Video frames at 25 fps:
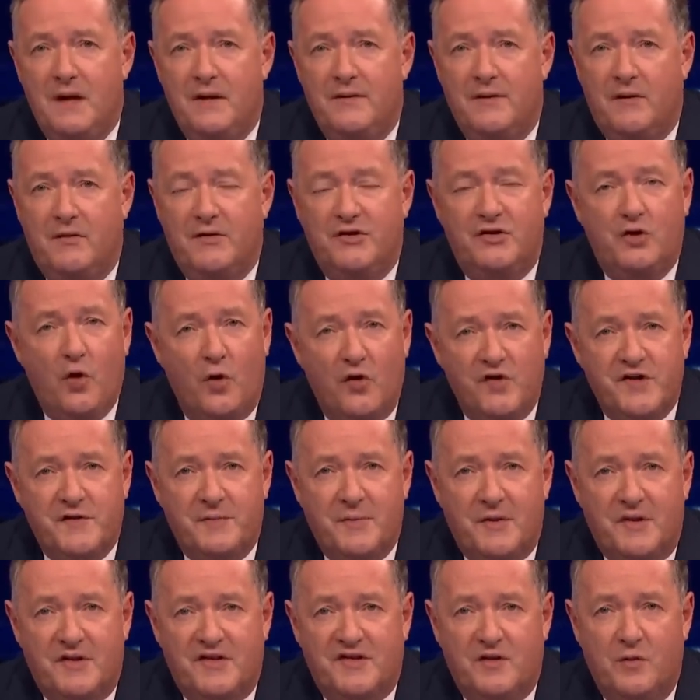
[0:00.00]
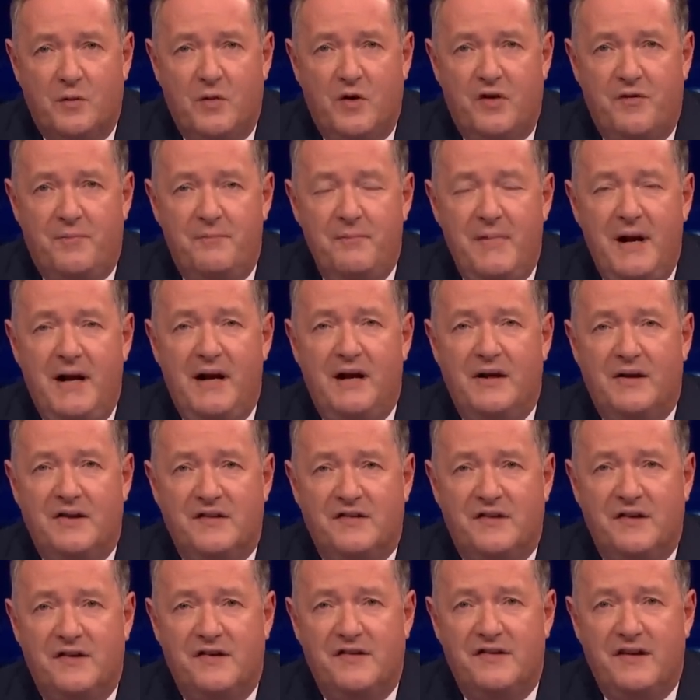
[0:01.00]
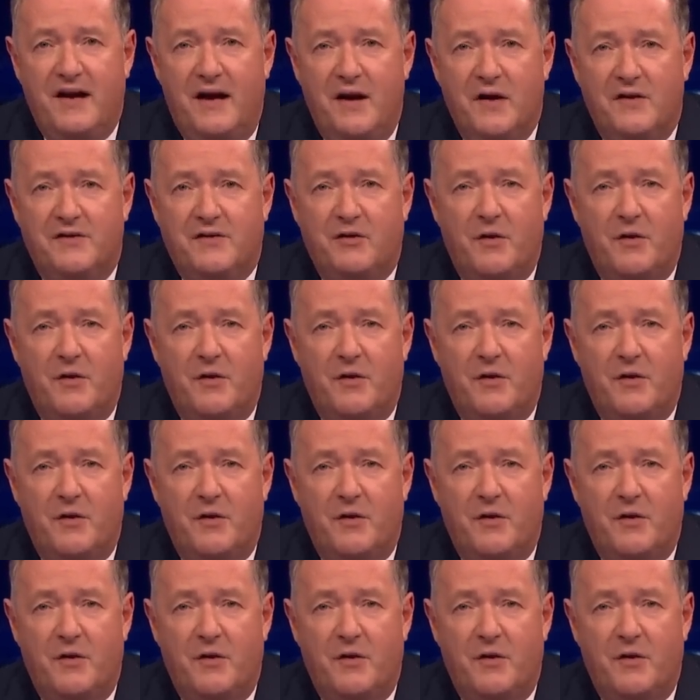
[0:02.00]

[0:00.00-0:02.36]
Their endorsements are worth millions in sales.